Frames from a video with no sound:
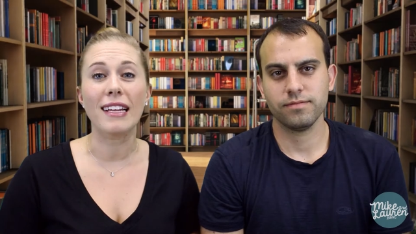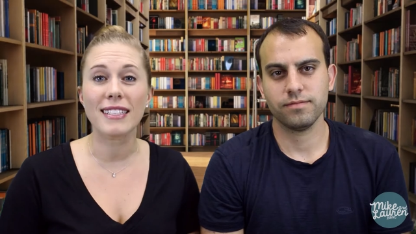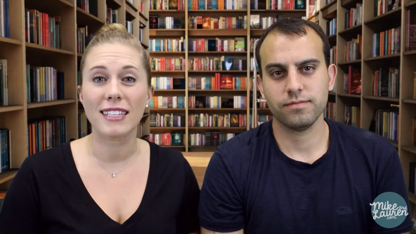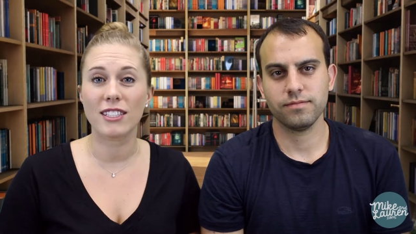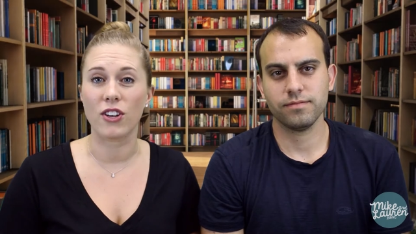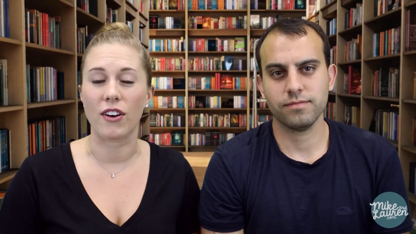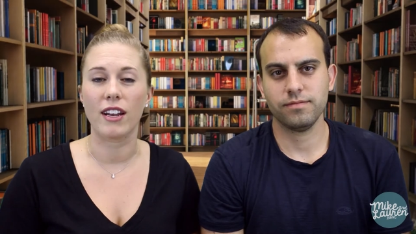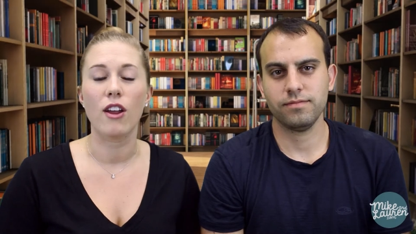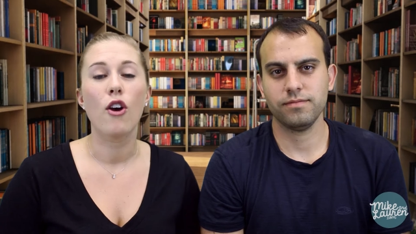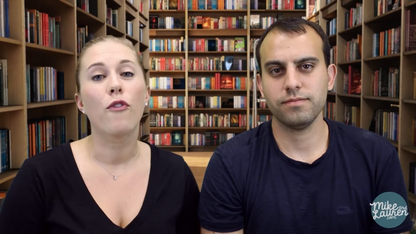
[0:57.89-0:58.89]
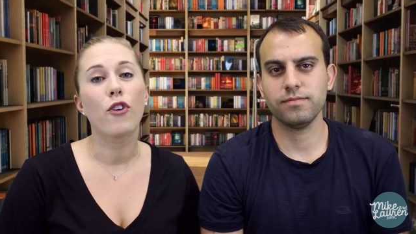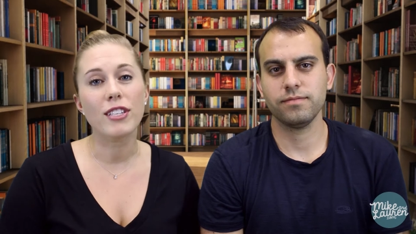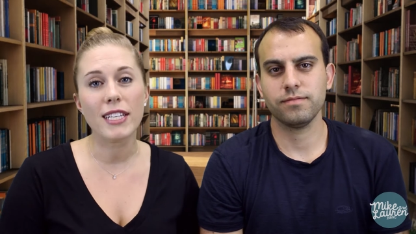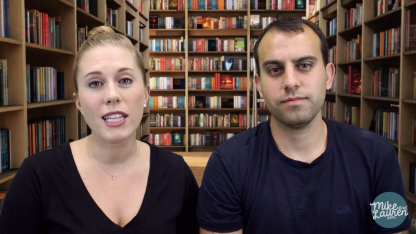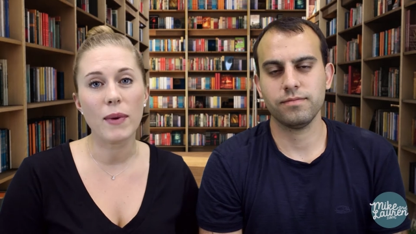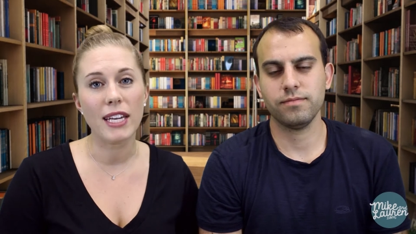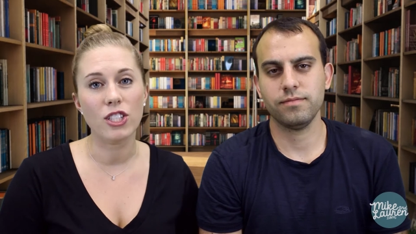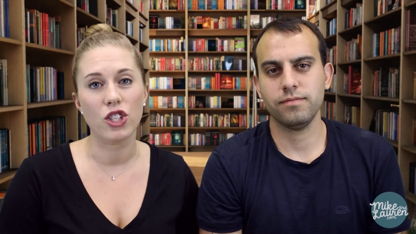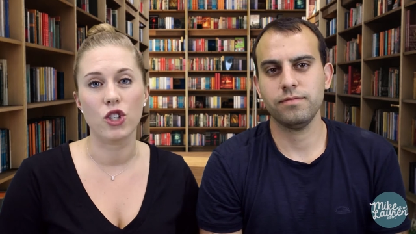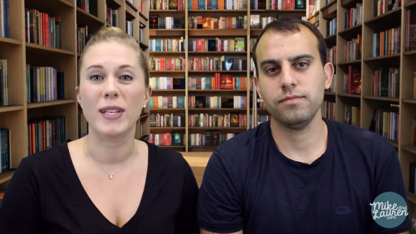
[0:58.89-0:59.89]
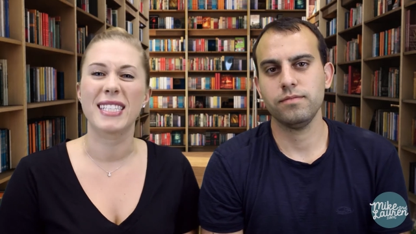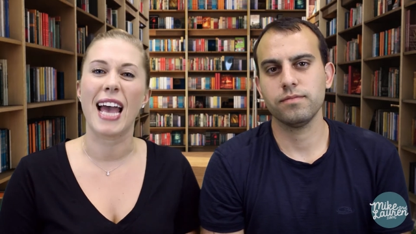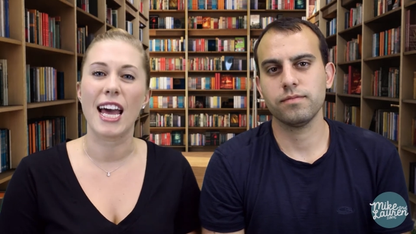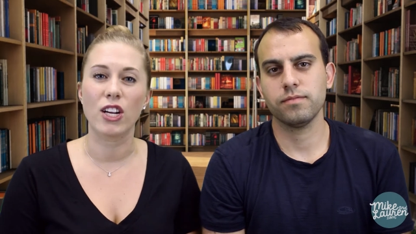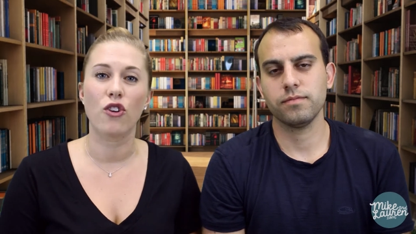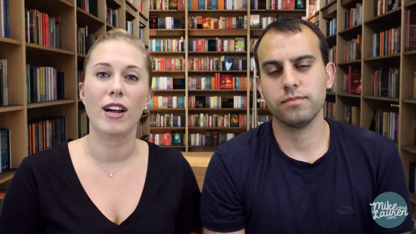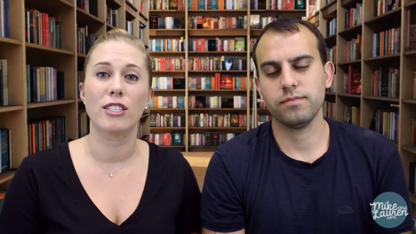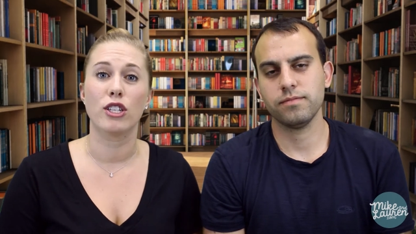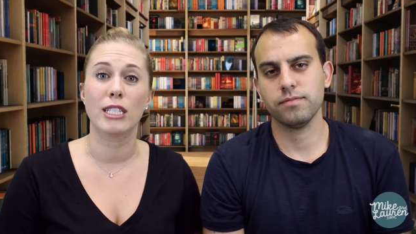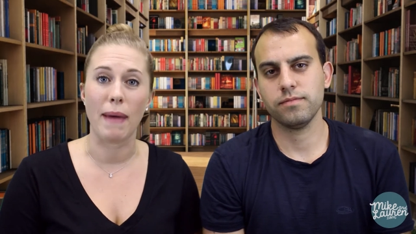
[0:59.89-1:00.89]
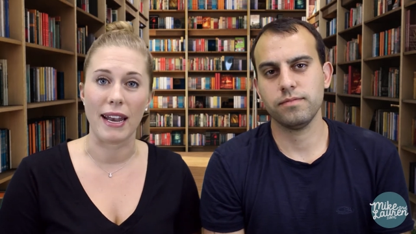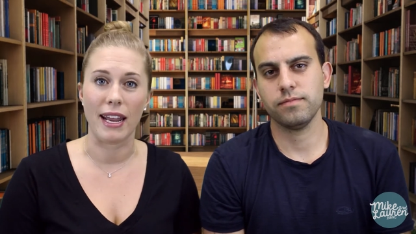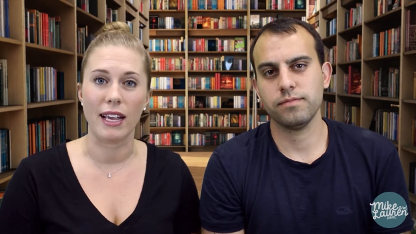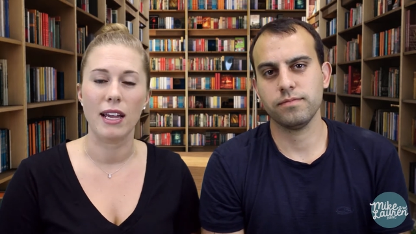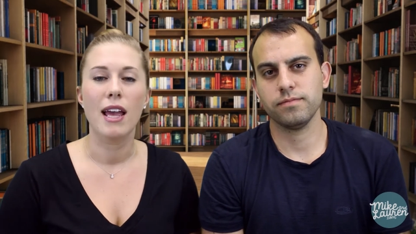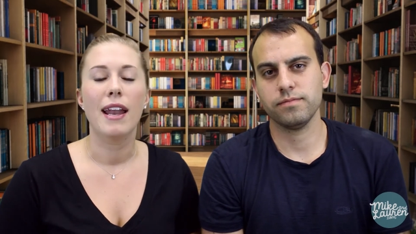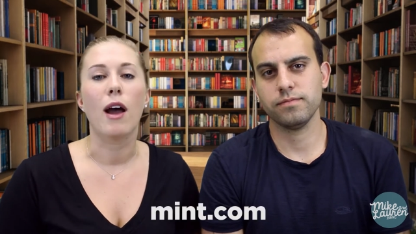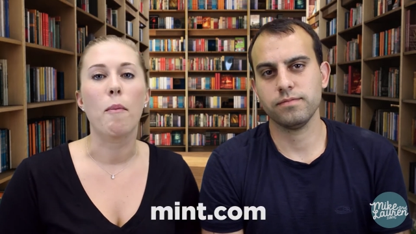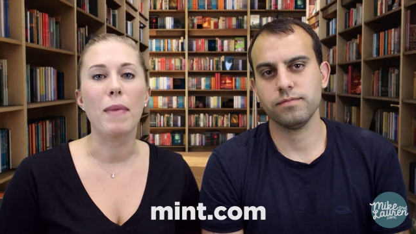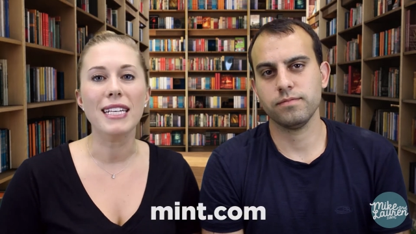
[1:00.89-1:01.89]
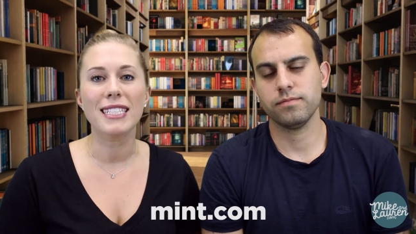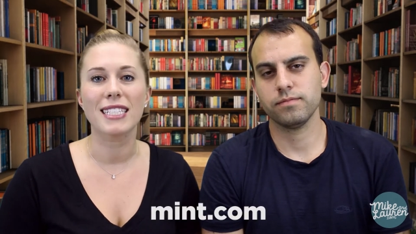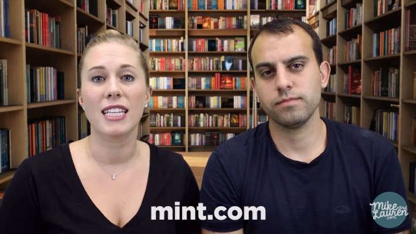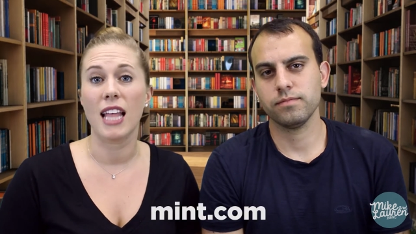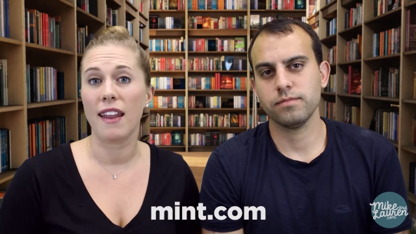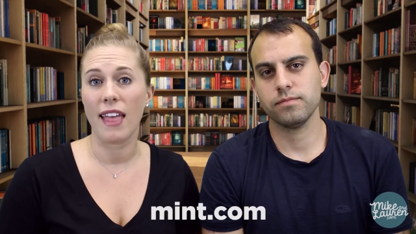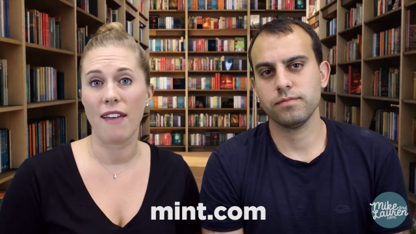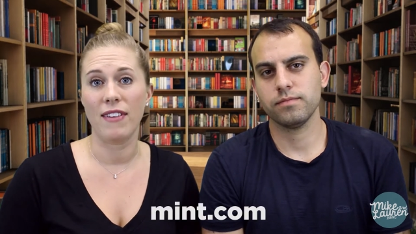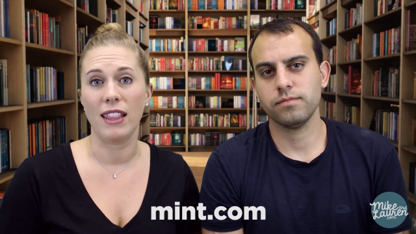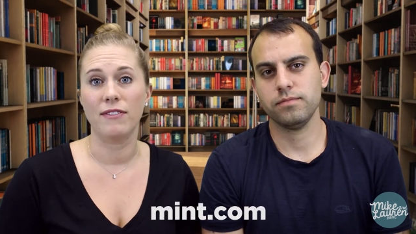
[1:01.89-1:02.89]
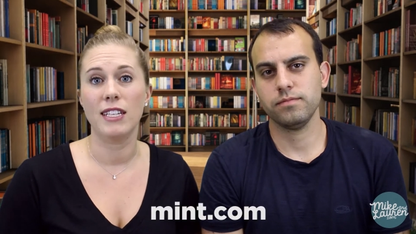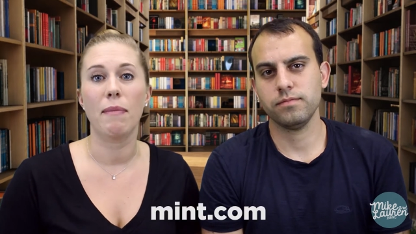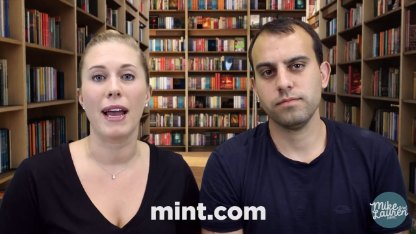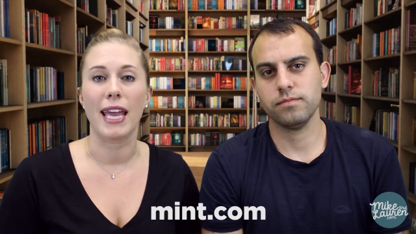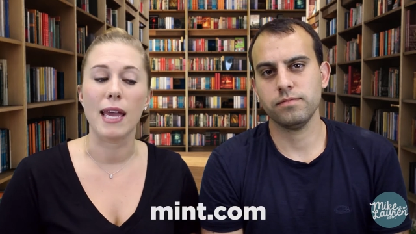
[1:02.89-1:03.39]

Speaker 1: let's get started. First thing that we need to do is categorize our spending. Now Mint does a lot of the heavy lifting by